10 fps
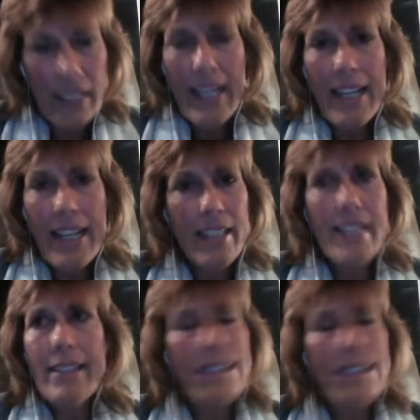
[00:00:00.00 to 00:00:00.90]

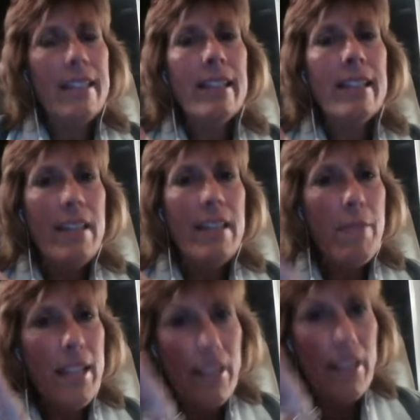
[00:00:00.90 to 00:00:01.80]
Anything they
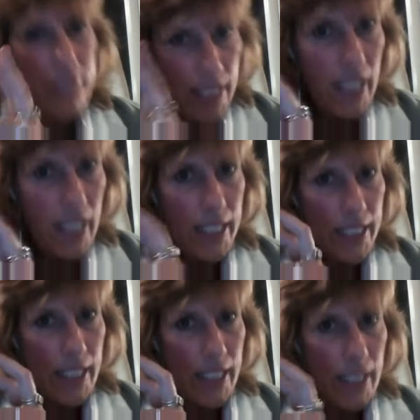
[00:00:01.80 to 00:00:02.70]
may have
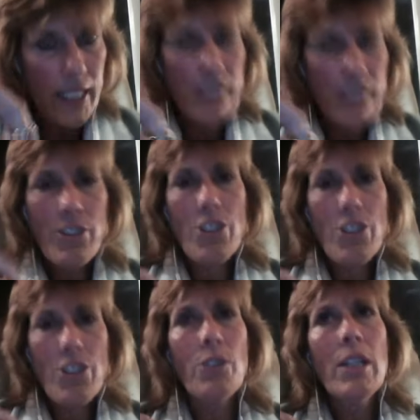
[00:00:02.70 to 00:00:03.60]
done against
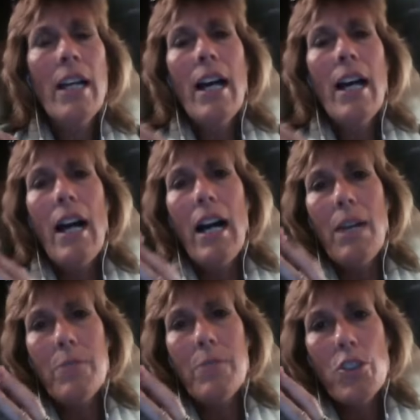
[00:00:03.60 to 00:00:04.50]
you
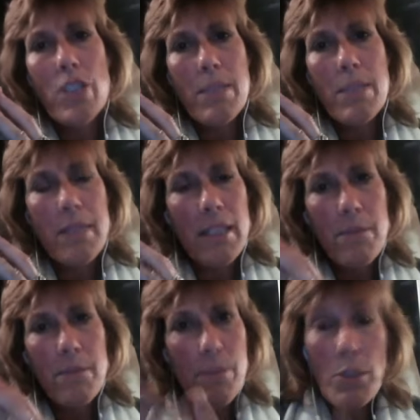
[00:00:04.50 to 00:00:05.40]
just
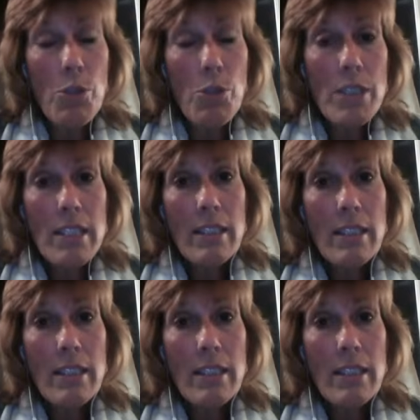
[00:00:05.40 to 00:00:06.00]
becomes mute.